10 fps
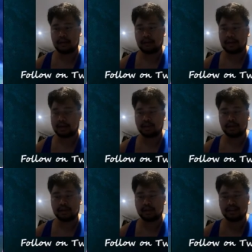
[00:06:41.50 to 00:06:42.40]
but I
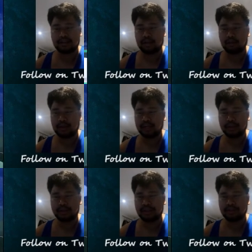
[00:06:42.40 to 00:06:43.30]
shouldn't
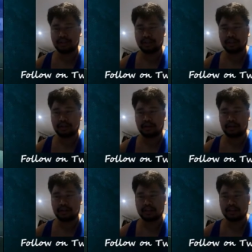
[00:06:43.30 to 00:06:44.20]
have shielded,
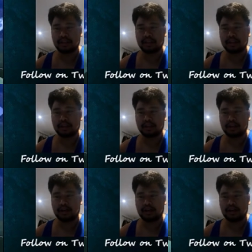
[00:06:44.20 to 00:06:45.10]
honestly, because
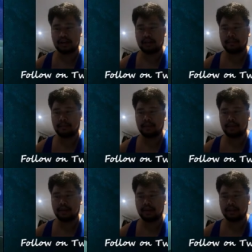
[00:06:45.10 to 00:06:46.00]
I
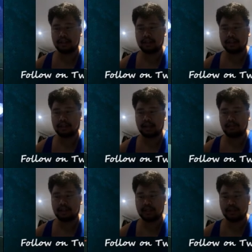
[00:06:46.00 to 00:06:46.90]
could have just saved
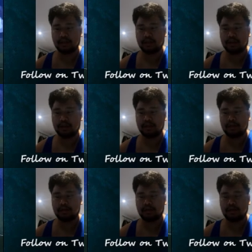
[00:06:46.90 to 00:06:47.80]
my shield
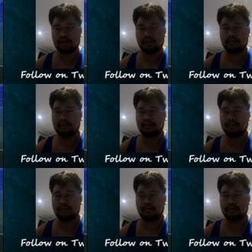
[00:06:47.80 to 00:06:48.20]
onto the